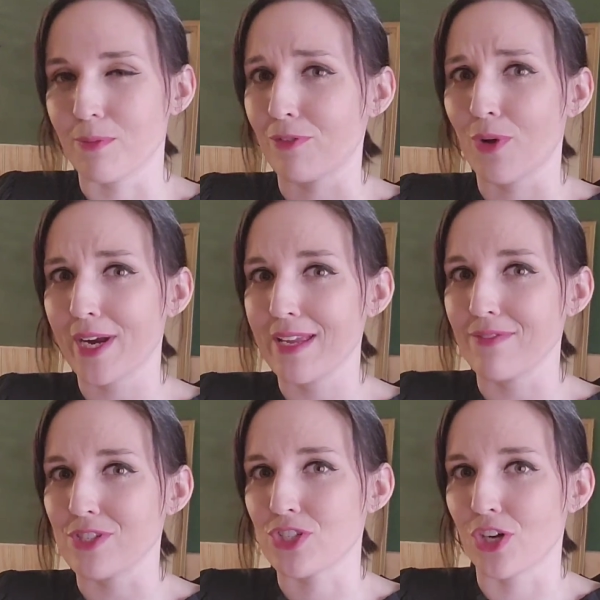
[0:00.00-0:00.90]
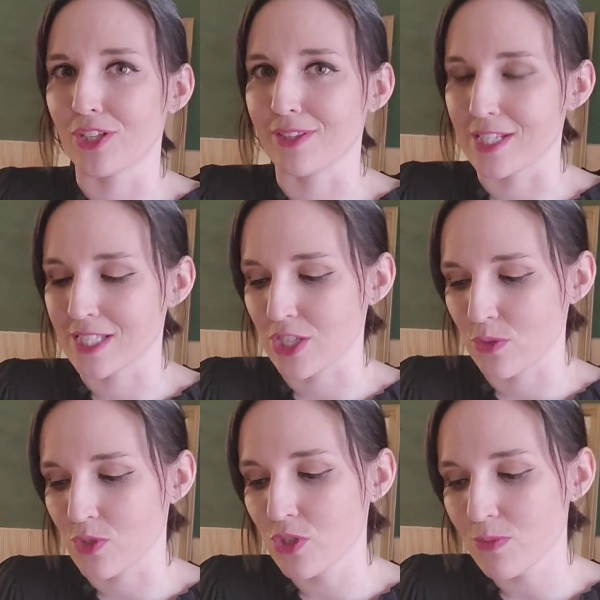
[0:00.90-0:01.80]
before I even started this
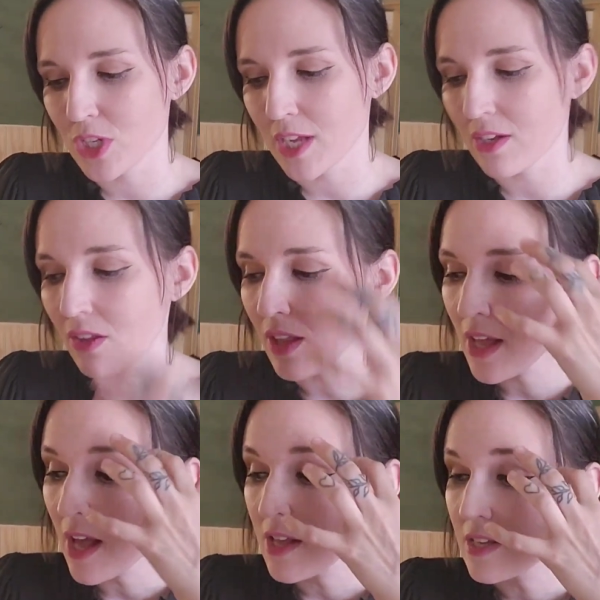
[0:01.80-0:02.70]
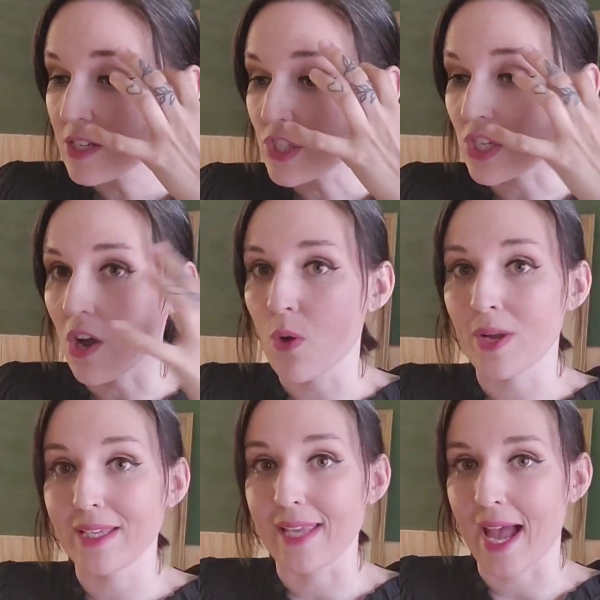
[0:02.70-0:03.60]
YouTube channel. So
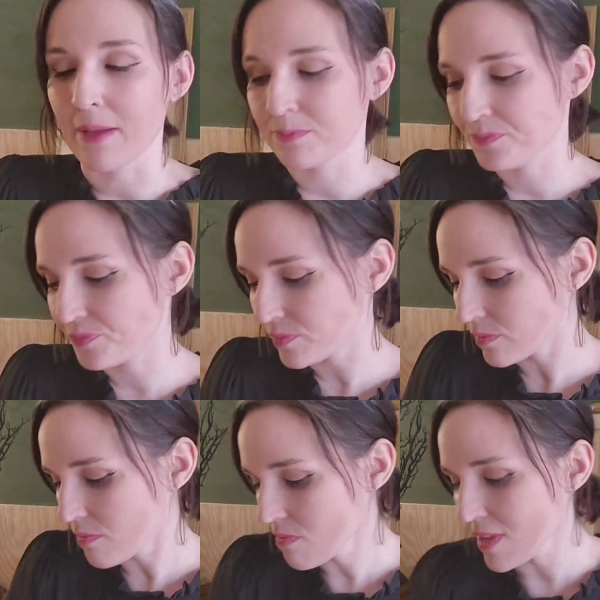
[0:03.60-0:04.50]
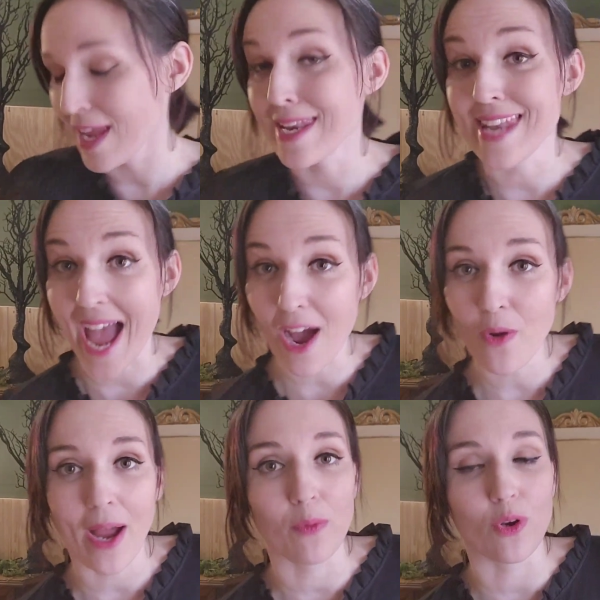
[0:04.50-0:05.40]
yeah. Now
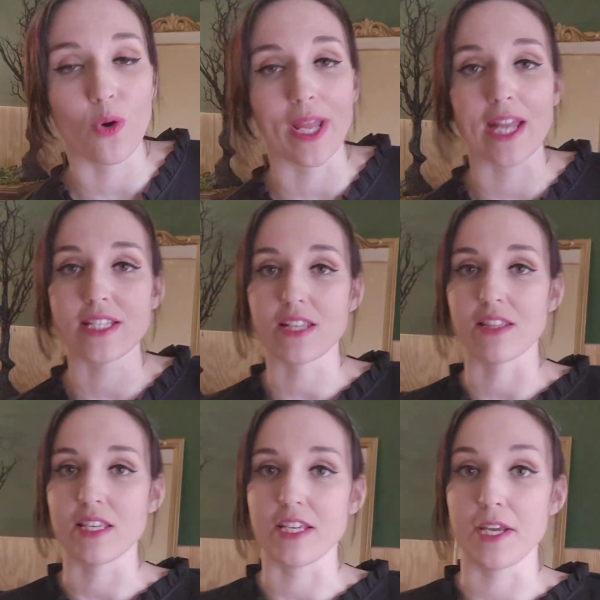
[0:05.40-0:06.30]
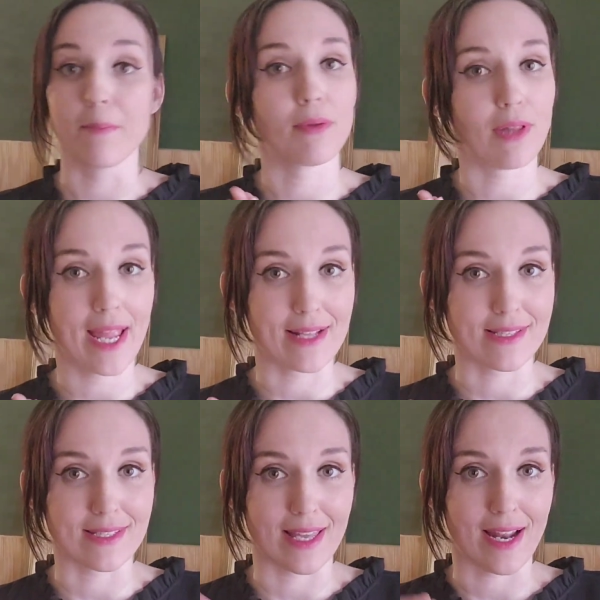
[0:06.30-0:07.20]
I will go get the
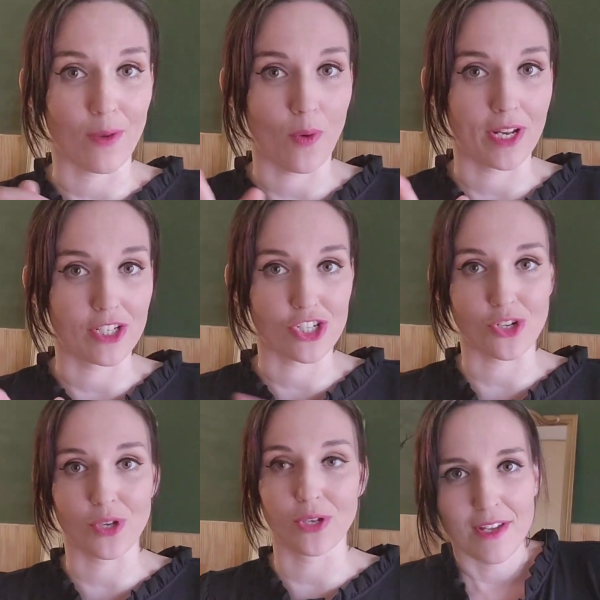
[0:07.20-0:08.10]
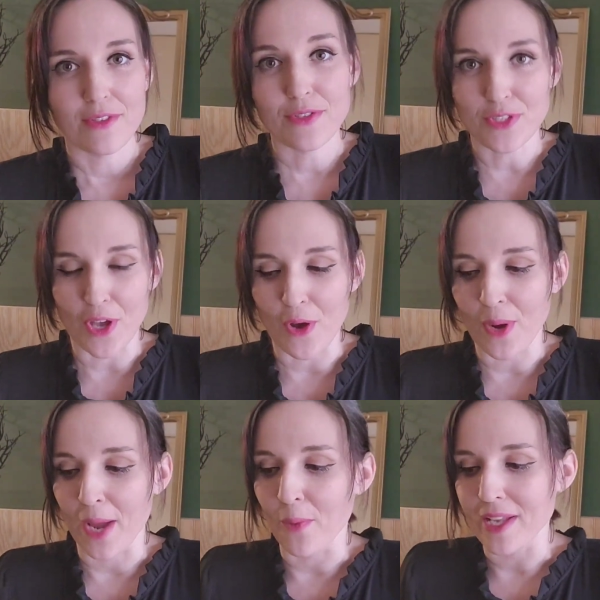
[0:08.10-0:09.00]
plants that I wanted to show you. So
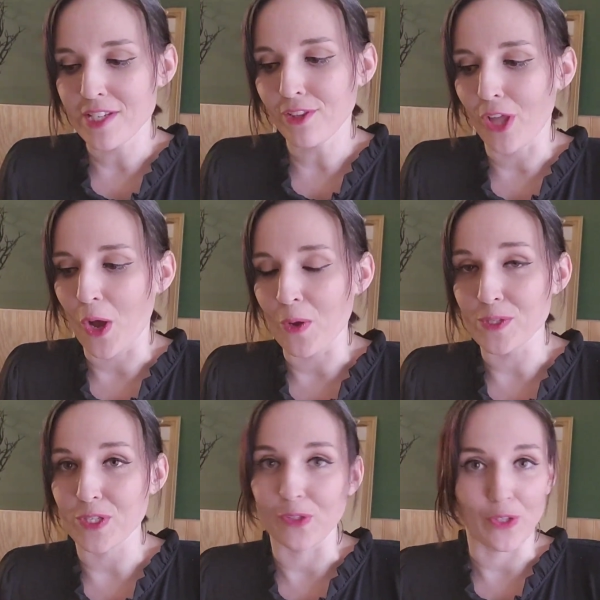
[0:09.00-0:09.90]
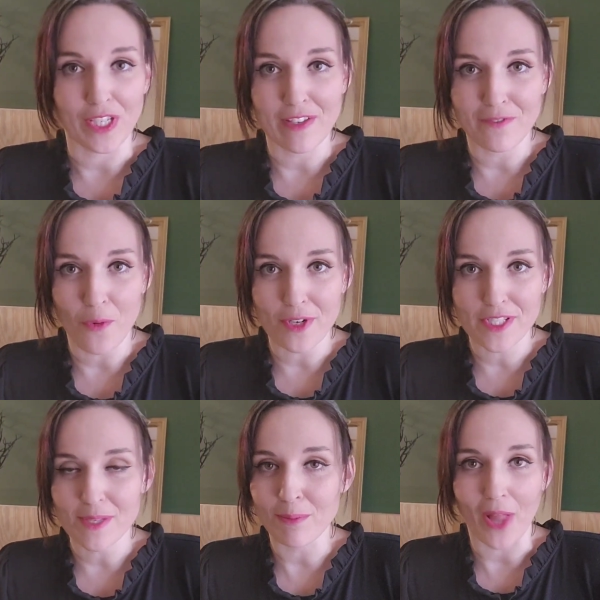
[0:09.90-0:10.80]
I went to Lowe's looking for
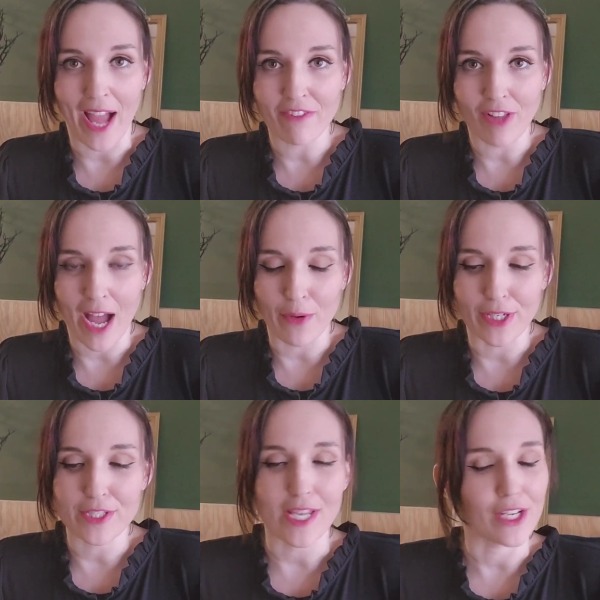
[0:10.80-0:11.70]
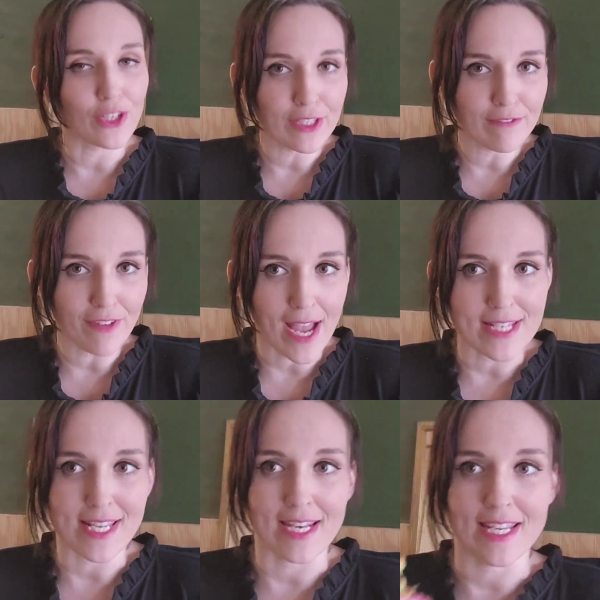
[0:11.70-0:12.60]
some black flowers. I couldn't
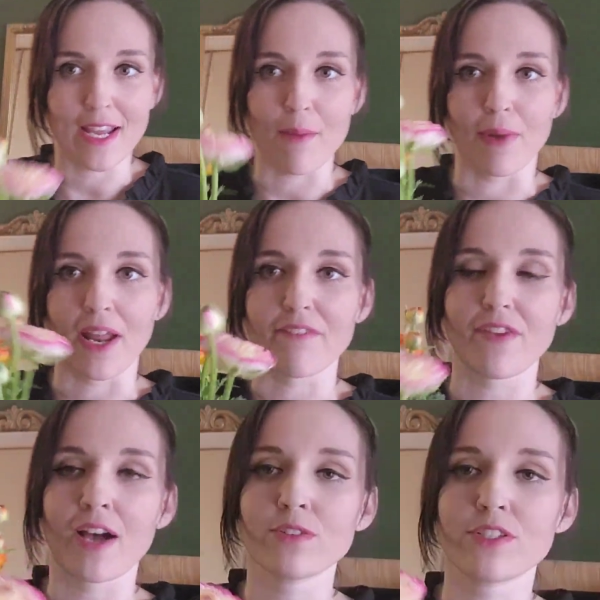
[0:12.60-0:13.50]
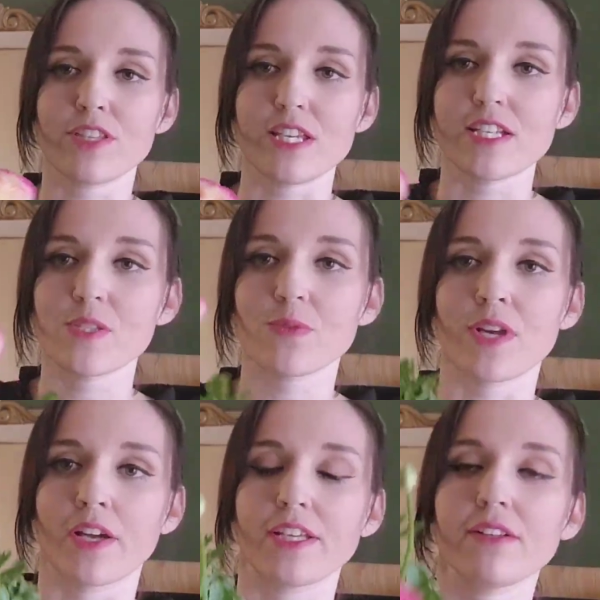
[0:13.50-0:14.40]
find any, but I found these
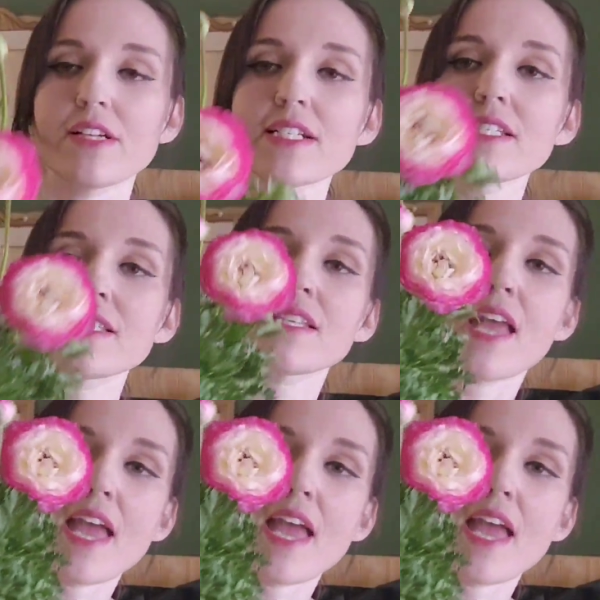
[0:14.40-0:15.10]
ranunculus,